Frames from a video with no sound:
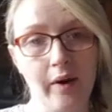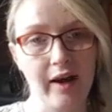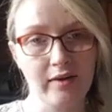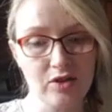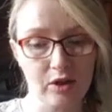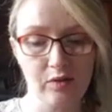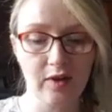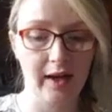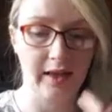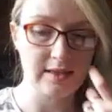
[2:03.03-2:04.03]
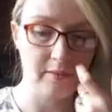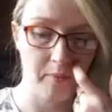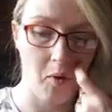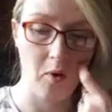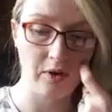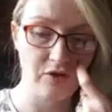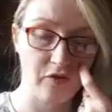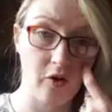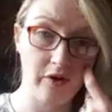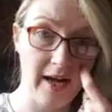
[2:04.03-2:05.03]
I do feel like it's important
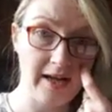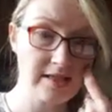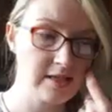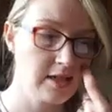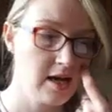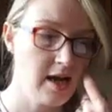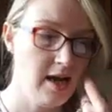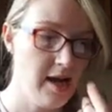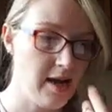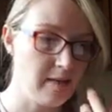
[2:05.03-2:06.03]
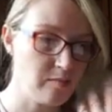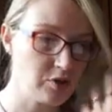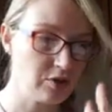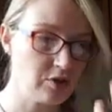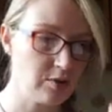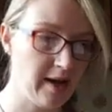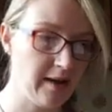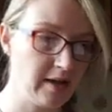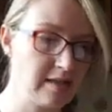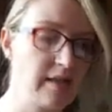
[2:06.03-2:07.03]
for that, just to allow
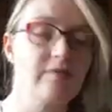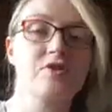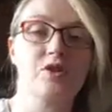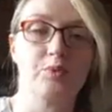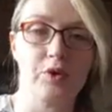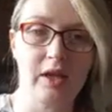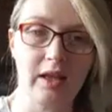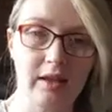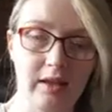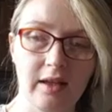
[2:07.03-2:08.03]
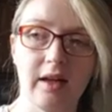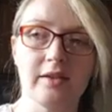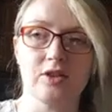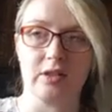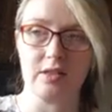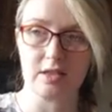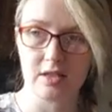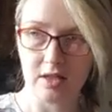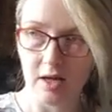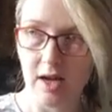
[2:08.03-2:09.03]
yourself to breathe and
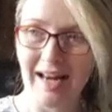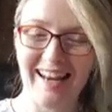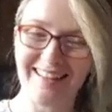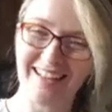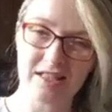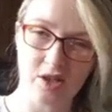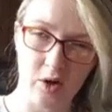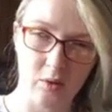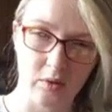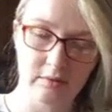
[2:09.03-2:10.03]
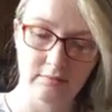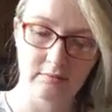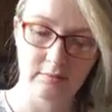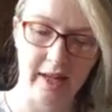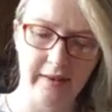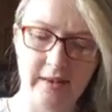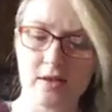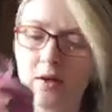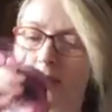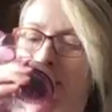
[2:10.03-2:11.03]
just let things go. Let things go.